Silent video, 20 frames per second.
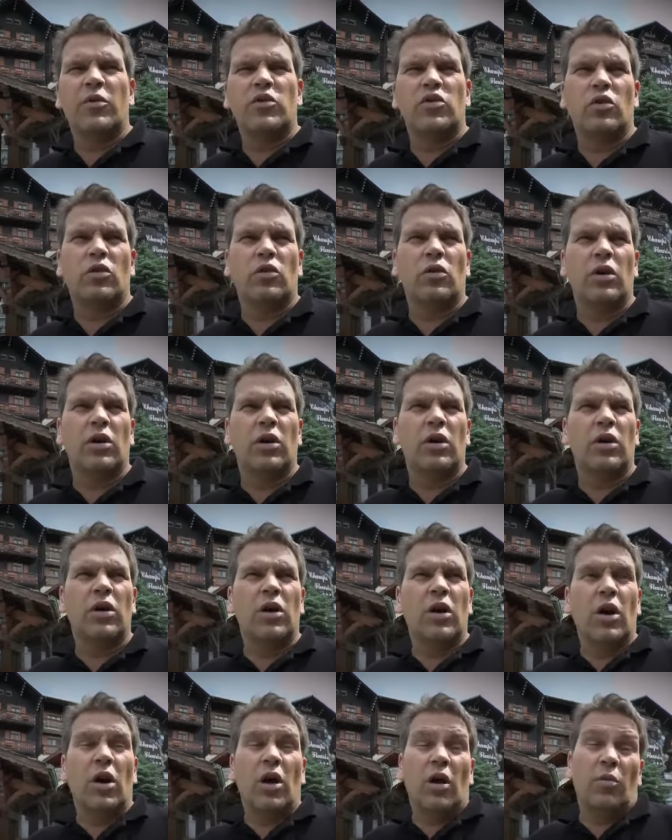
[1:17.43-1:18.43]
So, uh,
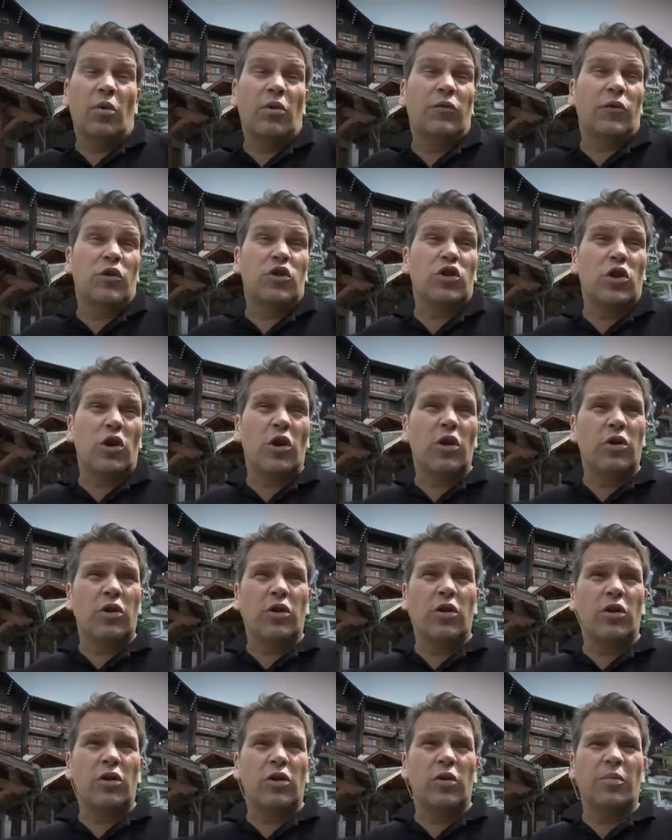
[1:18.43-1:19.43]
but for sure, the,